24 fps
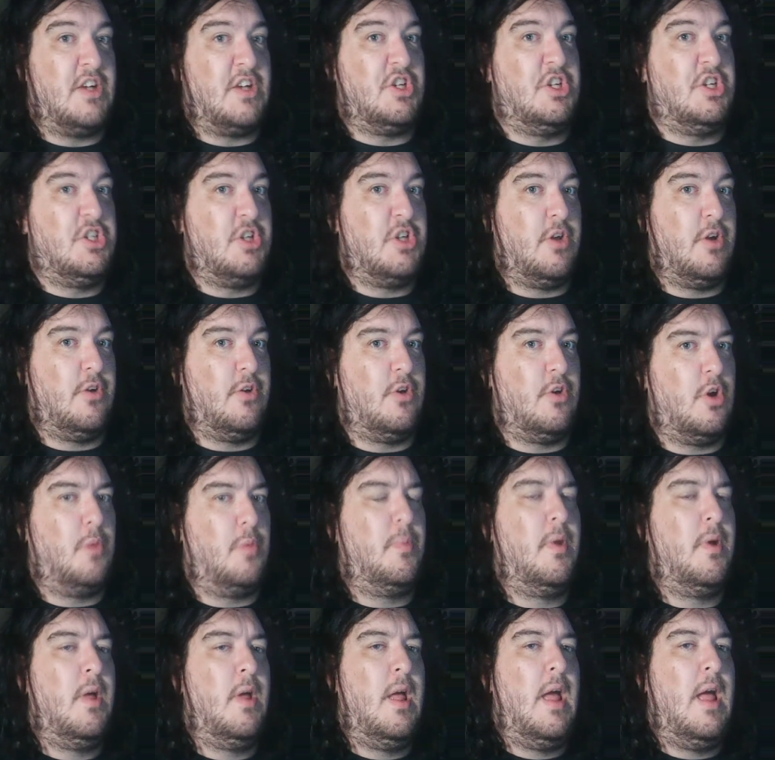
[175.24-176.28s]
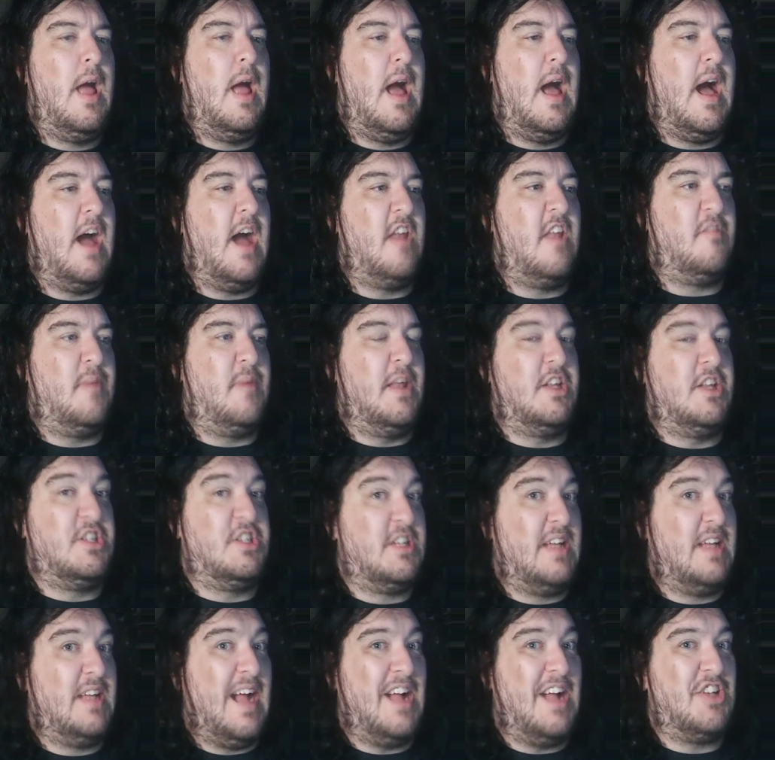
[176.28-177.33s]
have actually shown up. And I've
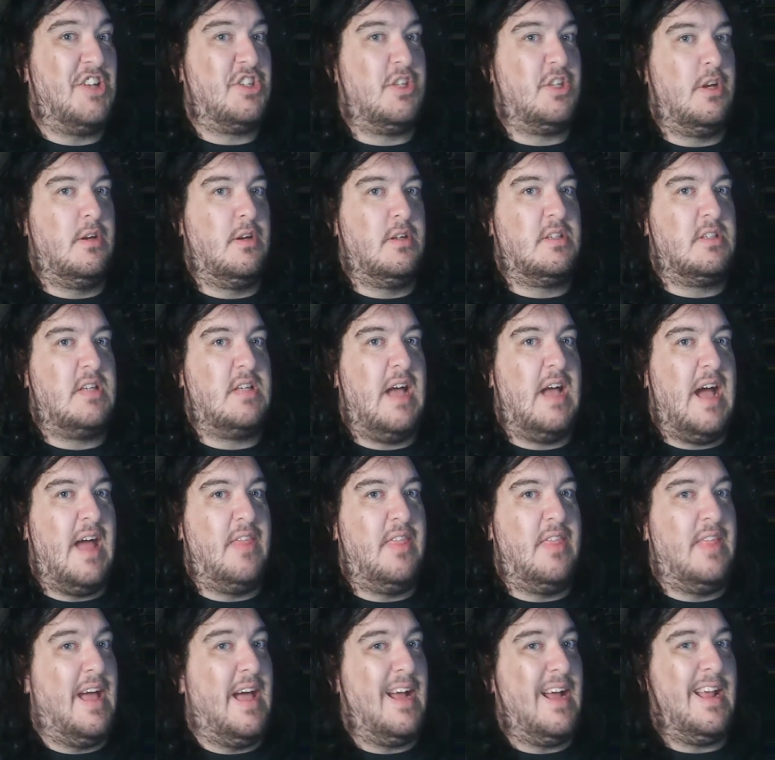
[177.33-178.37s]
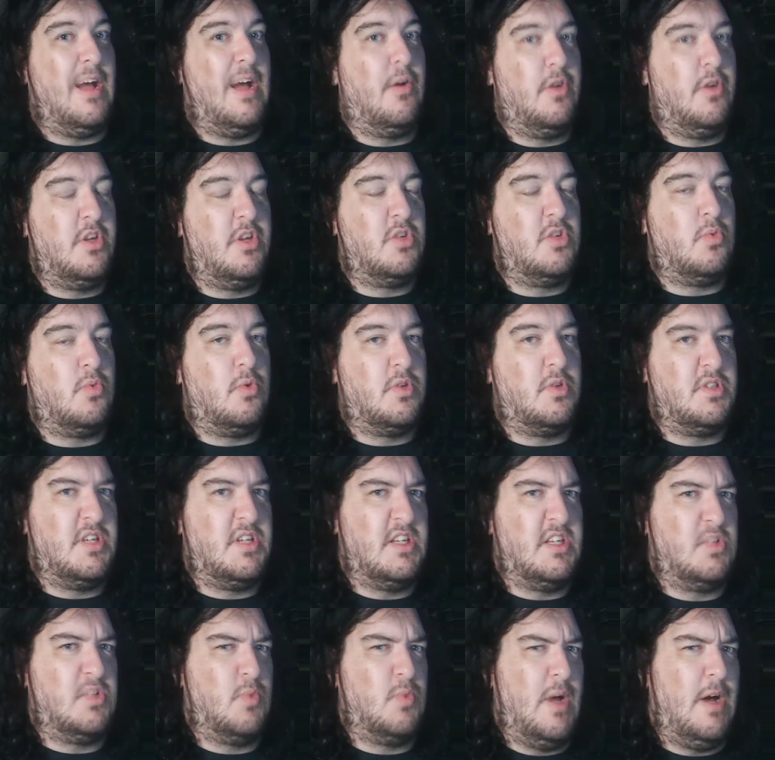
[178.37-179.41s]
managed to catch those, and that counting
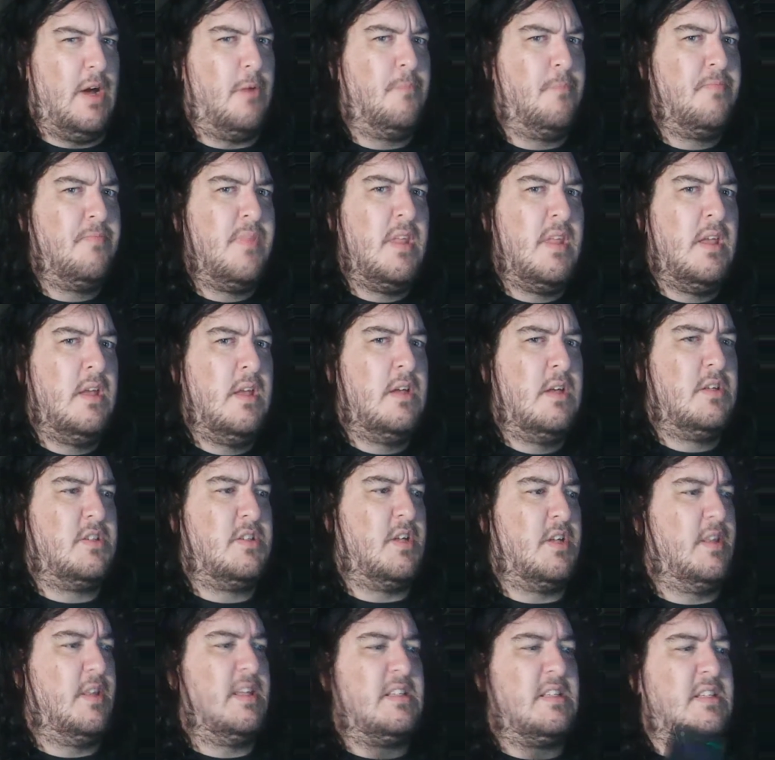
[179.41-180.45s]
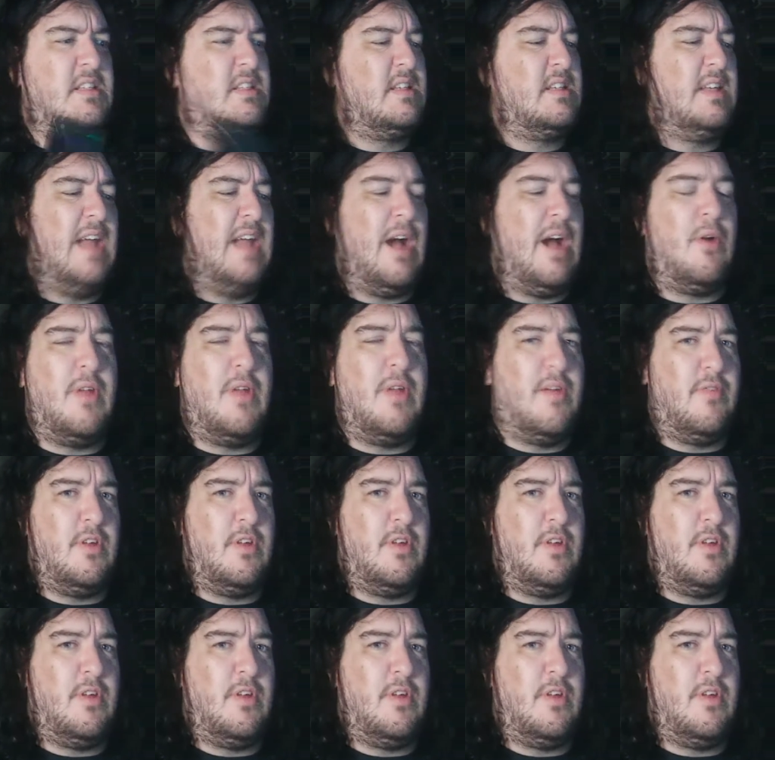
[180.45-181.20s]
towards it as well. So this doesn't count